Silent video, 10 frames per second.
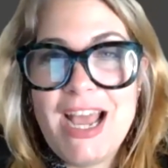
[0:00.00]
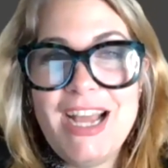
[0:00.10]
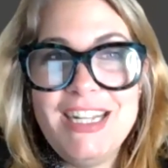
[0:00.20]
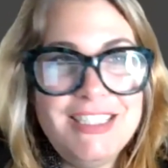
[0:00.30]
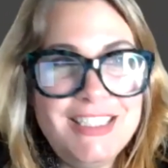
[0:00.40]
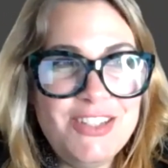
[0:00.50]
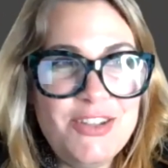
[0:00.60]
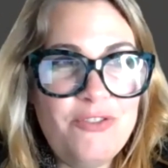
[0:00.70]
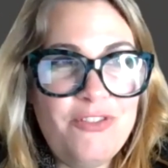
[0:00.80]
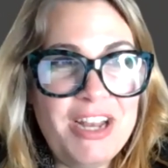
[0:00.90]
And,
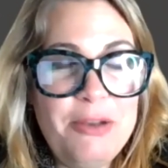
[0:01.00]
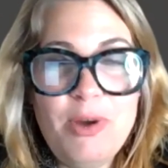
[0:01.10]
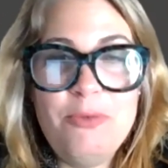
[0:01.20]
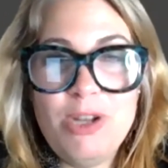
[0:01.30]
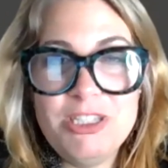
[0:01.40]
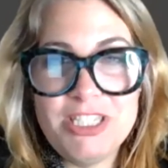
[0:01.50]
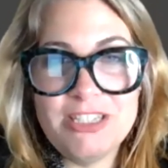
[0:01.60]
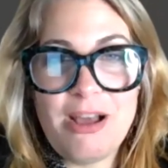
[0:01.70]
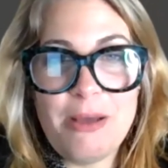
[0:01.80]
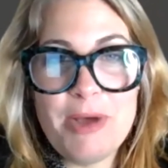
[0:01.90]
you know, if anyone wants
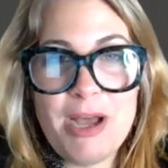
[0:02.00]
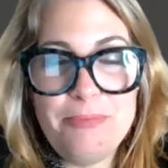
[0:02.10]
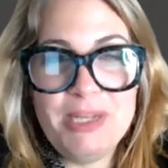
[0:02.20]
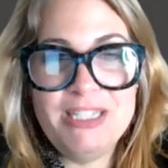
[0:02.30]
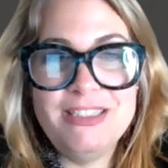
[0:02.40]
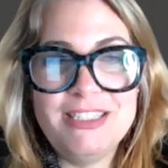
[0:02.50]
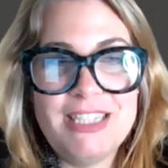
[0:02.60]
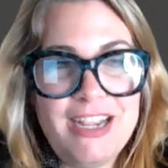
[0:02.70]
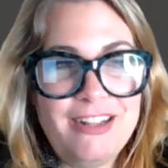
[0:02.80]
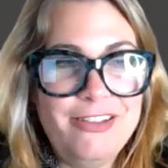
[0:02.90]
to come up and
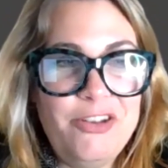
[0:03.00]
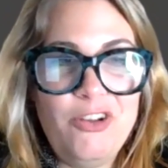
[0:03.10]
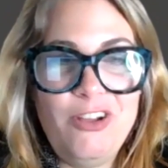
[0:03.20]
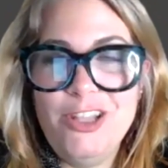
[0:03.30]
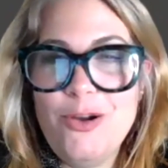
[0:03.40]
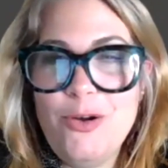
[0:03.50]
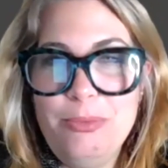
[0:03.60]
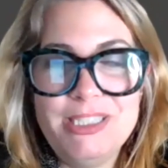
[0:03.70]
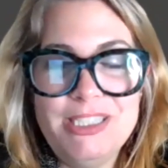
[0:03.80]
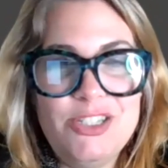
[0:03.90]
say a little hello,
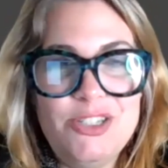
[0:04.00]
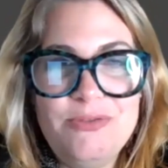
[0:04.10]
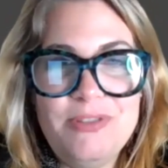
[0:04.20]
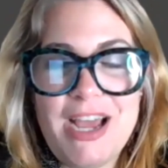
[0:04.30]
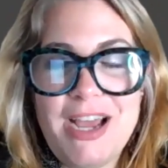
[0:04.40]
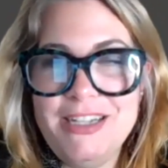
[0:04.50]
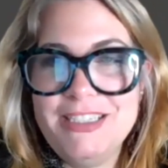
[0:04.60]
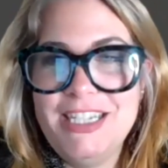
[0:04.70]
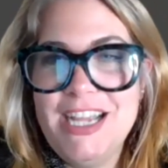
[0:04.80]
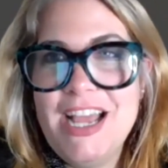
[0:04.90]
please do
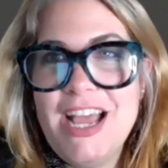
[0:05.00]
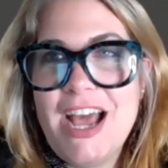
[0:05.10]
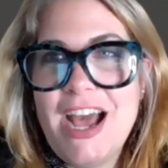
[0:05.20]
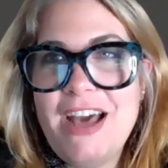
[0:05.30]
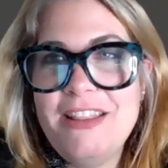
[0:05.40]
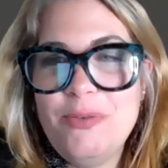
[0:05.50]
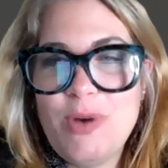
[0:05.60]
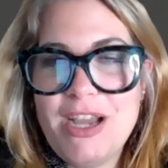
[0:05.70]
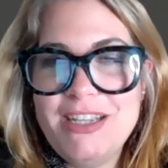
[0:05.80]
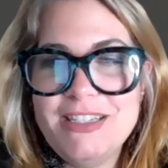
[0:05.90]
that.
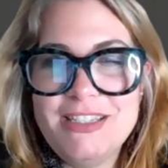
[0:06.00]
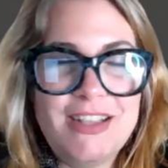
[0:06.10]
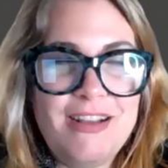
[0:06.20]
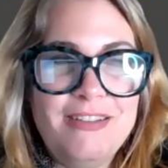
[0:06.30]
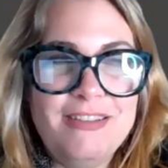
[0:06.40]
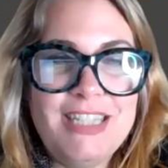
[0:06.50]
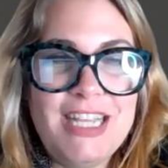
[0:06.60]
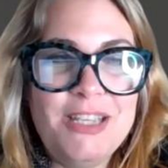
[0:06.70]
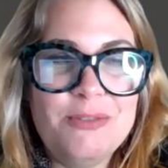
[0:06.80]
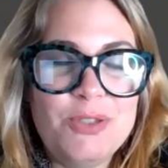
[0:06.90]
Otherwise, uh,
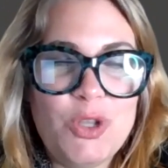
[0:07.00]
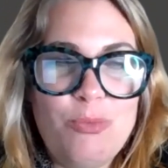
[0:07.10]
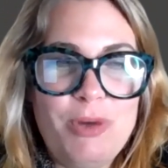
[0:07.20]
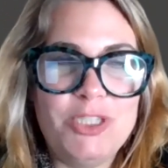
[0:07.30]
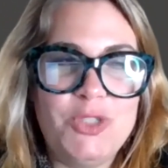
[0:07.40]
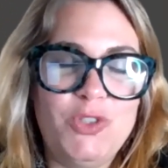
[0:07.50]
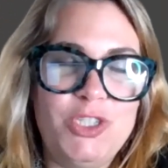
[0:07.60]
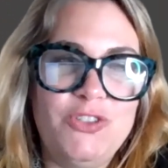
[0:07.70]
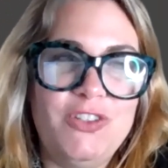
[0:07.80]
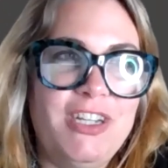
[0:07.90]
thank you so much
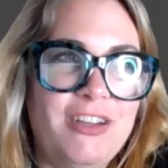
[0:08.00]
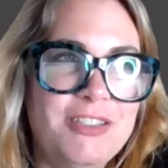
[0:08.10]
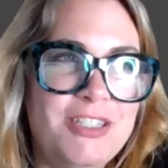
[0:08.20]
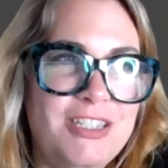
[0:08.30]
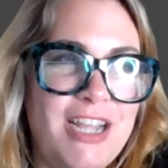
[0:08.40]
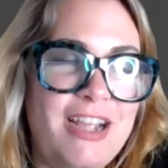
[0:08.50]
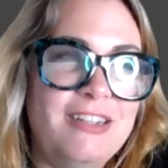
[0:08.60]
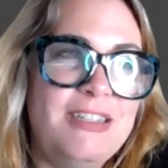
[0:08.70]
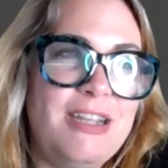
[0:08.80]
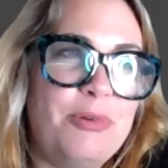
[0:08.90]
for joining us today.
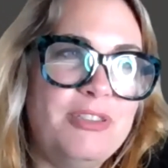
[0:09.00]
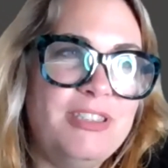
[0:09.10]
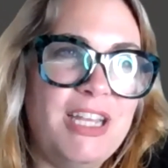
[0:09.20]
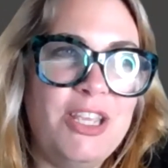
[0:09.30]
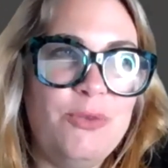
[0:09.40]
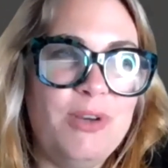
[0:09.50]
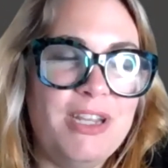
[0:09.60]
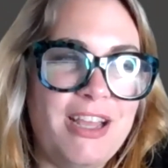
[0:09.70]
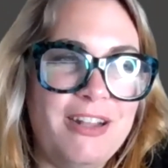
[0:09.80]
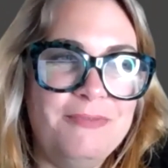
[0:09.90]
And Deborah, thank you
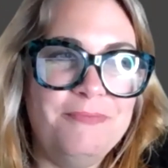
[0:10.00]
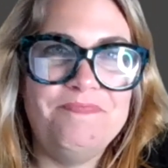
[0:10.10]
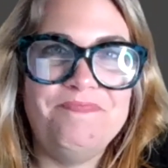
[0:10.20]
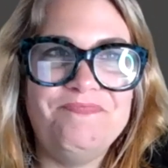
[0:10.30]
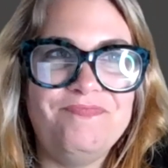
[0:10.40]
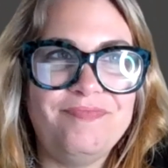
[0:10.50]
again.